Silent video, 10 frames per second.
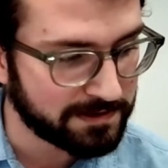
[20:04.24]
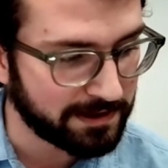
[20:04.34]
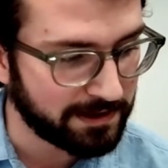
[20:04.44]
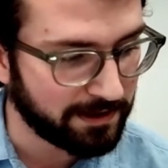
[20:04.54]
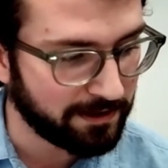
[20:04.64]
see
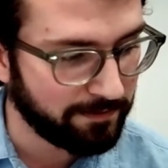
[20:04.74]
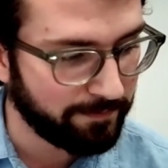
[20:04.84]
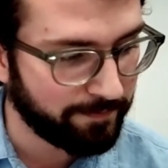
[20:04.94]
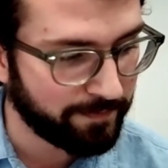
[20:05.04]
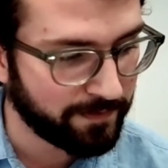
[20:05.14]
here.
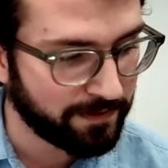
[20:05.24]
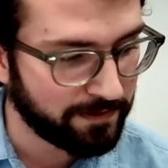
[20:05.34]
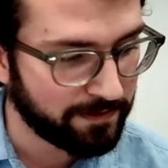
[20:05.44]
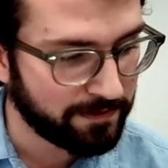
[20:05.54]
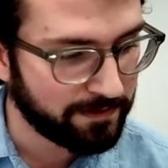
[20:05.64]

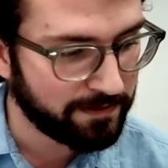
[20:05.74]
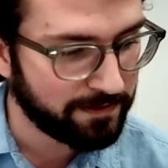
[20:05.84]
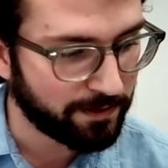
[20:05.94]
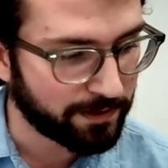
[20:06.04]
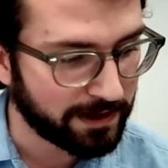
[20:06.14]

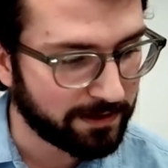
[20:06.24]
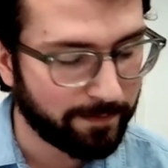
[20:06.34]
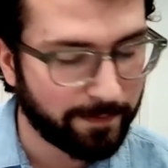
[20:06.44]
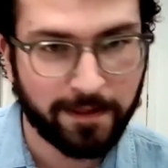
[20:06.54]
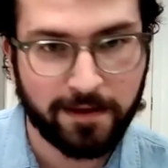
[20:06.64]
Okay.
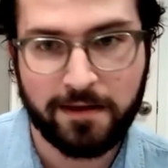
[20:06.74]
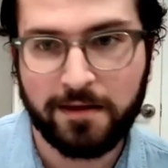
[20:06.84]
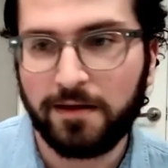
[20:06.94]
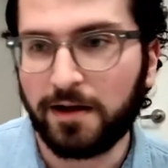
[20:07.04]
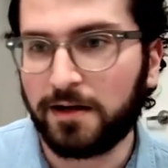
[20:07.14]

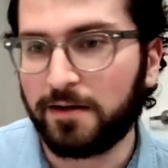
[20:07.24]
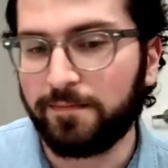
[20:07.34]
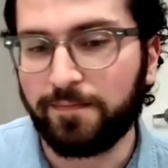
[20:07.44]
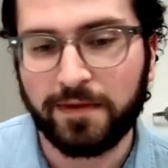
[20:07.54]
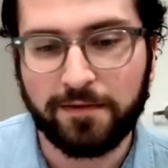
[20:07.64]

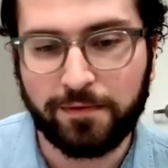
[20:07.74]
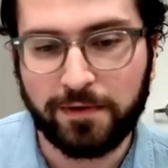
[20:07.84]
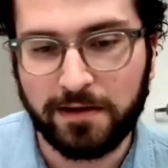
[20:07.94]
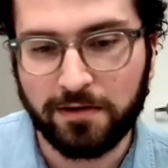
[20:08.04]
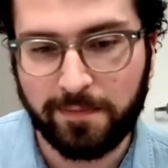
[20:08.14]
If
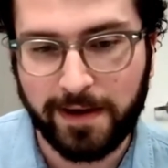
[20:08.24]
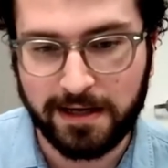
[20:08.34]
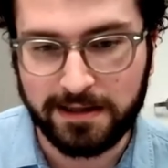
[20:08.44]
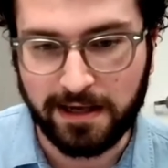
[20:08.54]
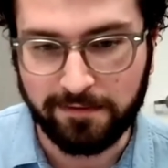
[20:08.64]
we look back
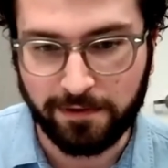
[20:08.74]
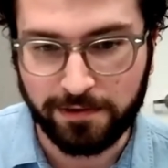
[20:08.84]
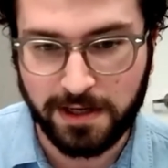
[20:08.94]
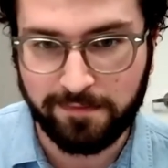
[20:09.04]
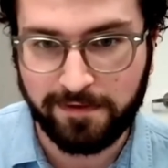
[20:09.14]
at that
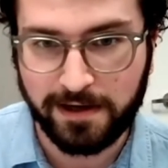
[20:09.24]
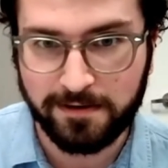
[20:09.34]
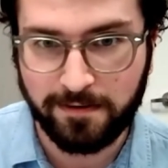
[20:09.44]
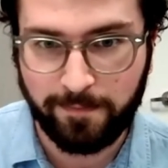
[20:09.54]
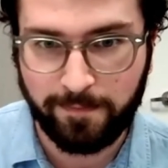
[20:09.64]
Photoshop file,